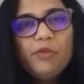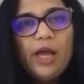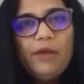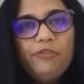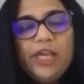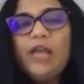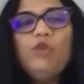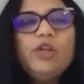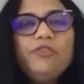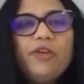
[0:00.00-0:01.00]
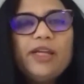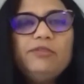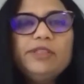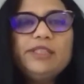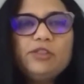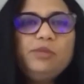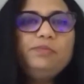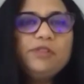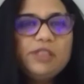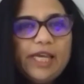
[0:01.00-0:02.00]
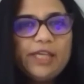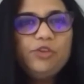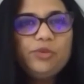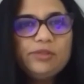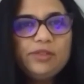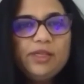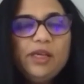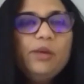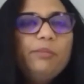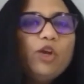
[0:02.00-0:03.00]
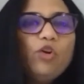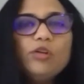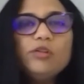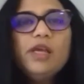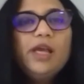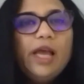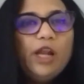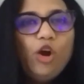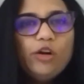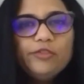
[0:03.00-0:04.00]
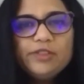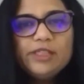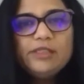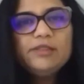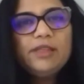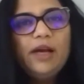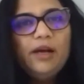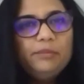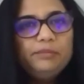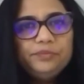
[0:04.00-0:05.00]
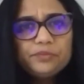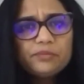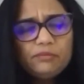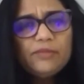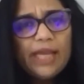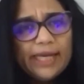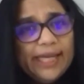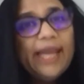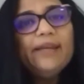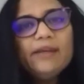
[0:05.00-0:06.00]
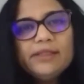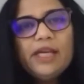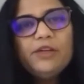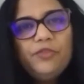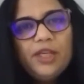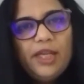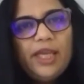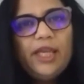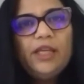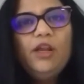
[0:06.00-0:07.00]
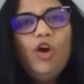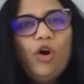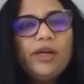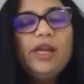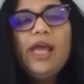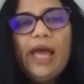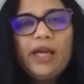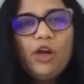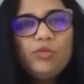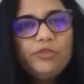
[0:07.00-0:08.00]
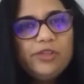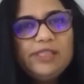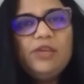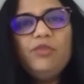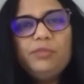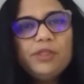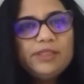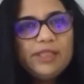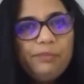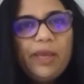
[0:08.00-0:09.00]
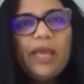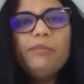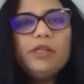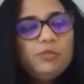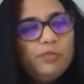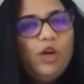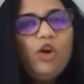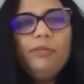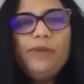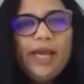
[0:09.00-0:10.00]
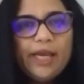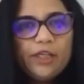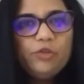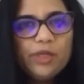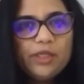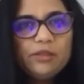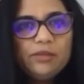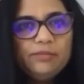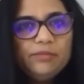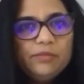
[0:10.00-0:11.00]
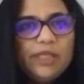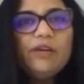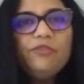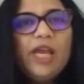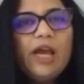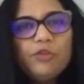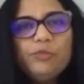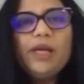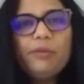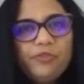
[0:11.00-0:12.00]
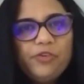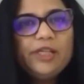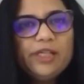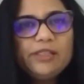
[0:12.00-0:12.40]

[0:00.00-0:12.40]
we can only find with 60% accuracy, because a lot of this data that we need on account receivables and payments may not be accurate. That we have to be upfront and